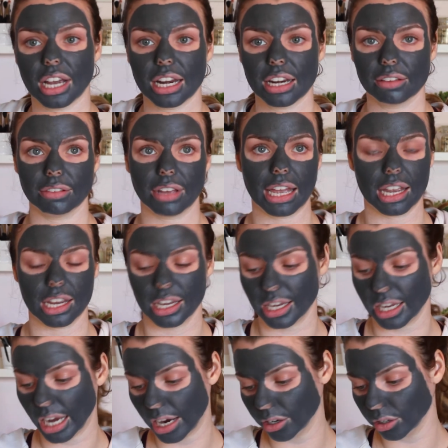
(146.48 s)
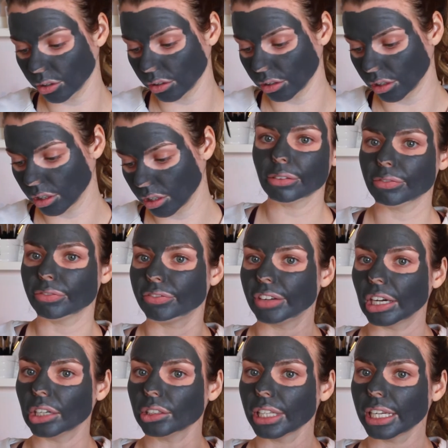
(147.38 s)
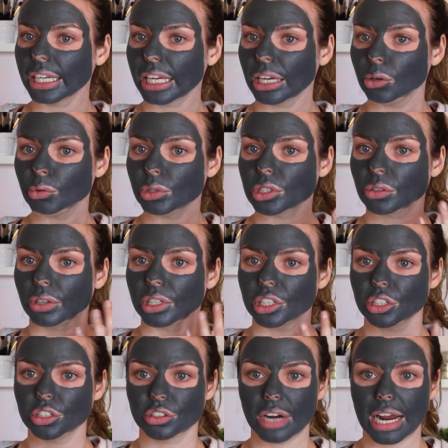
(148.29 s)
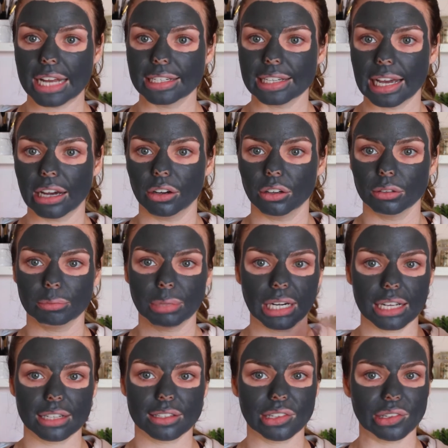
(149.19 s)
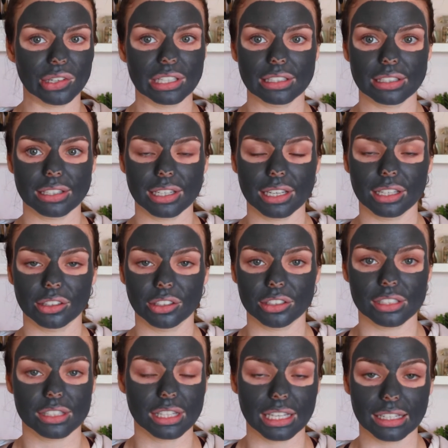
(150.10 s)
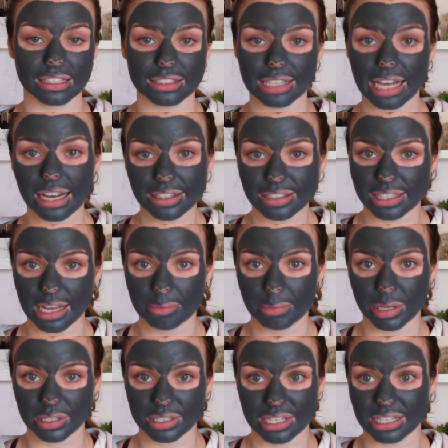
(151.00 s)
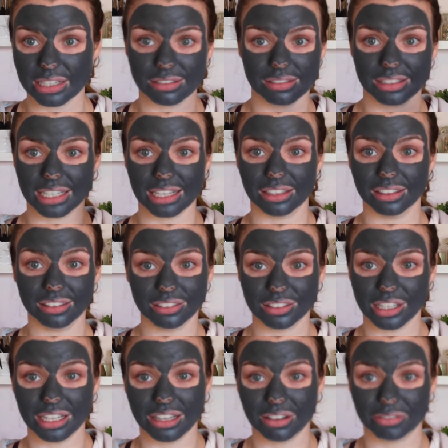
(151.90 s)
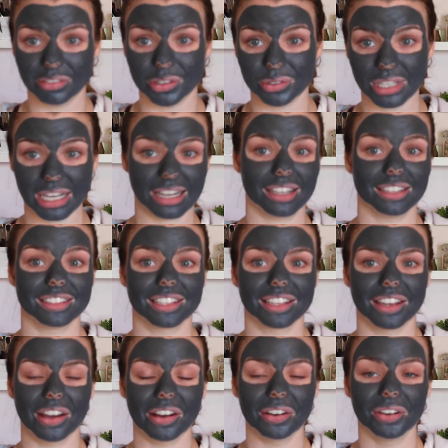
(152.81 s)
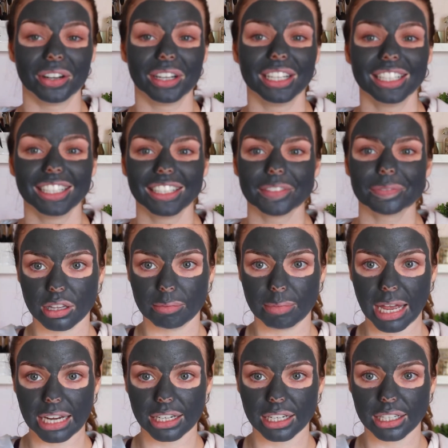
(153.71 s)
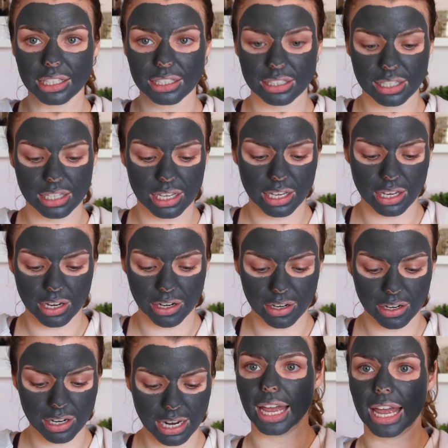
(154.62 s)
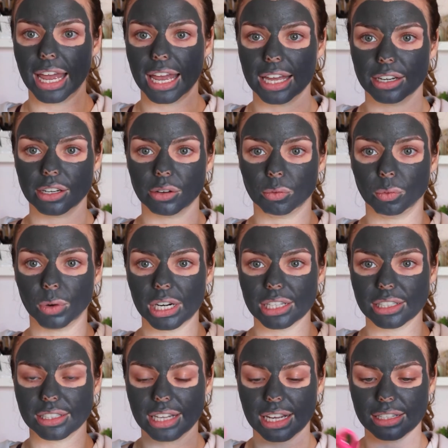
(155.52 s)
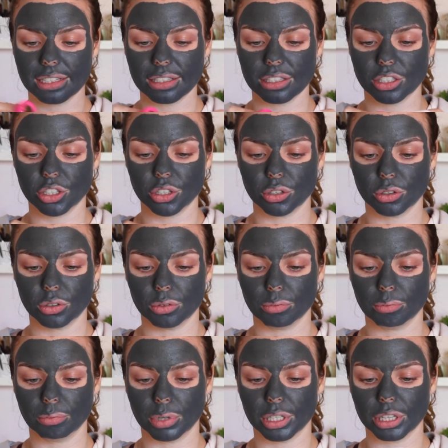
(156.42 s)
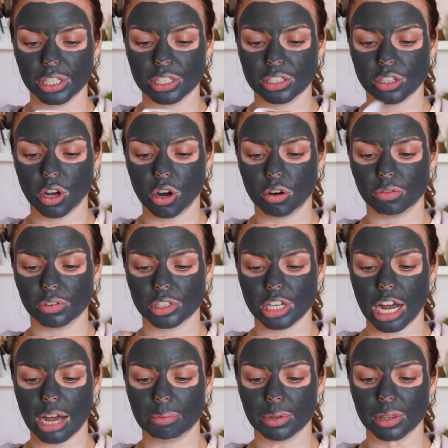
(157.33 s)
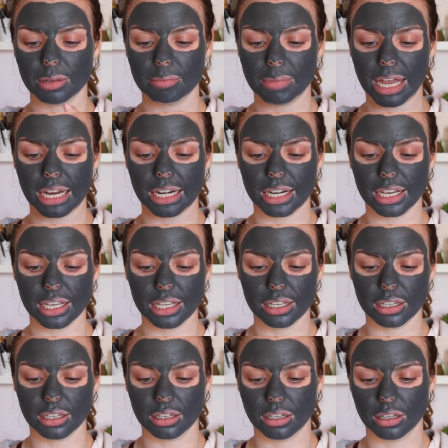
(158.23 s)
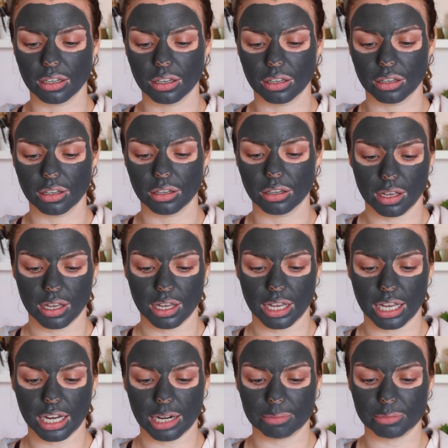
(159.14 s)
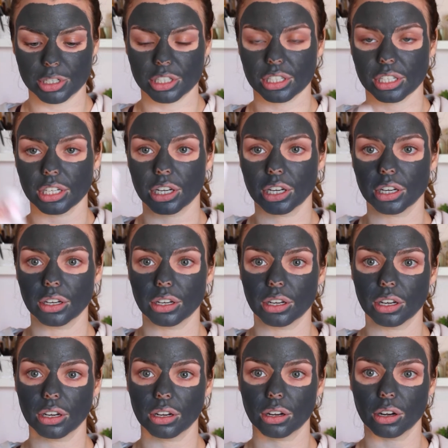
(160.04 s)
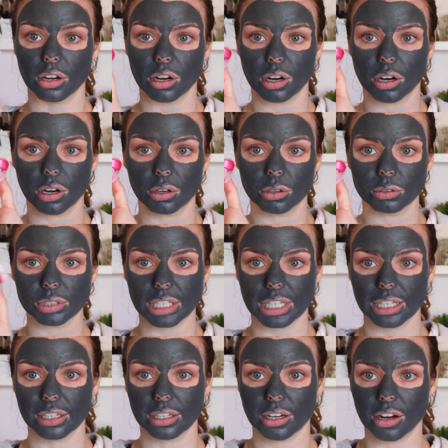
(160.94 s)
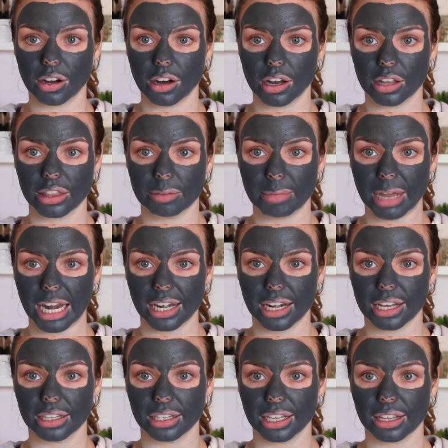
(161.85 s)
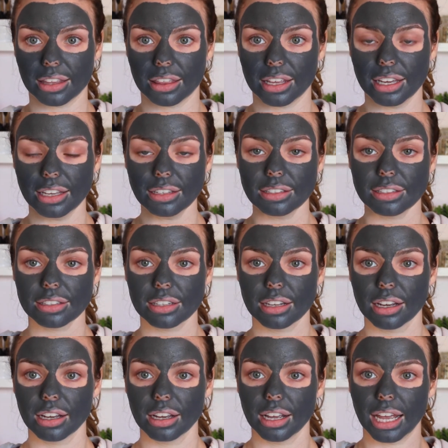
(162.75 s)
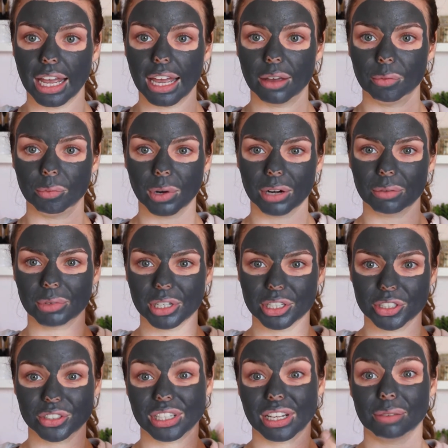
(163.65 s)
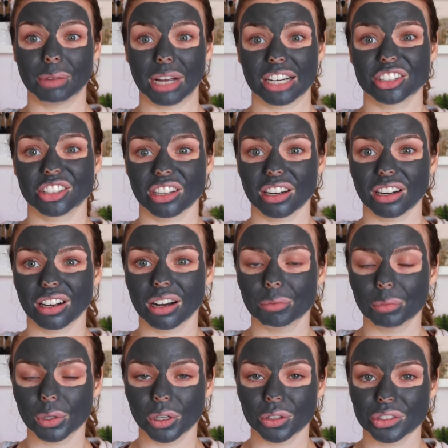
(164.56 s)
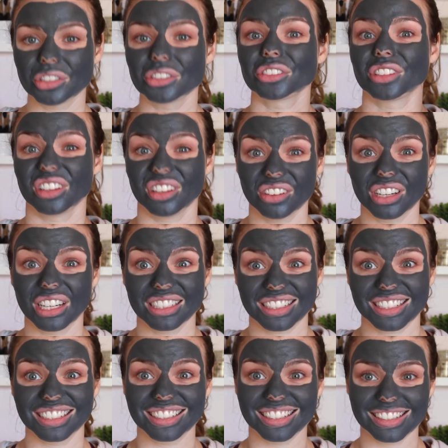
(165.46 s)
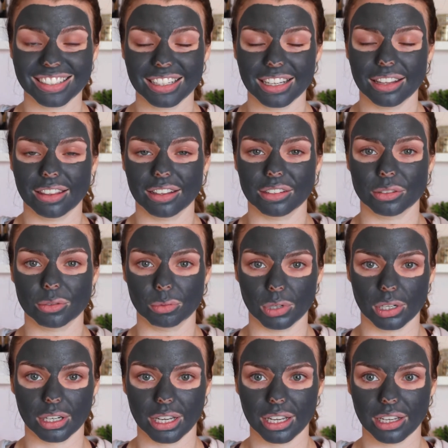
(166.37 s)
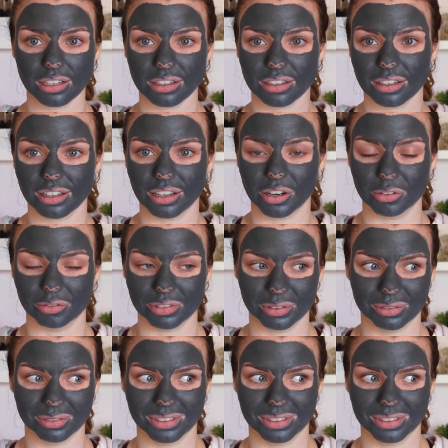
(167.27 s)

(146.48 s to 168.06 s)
kind of hanging out. I felt like it was going to dry down, but as you can see it looks the exact same as it did a few seconds ago. So the magnet is here, and what it says is to put this over top of the magnet, and I'm just gonna hold it on the magnet like this. And what I'm going to do is I'm actually going to come closer so that you guys can see this working. I hope it,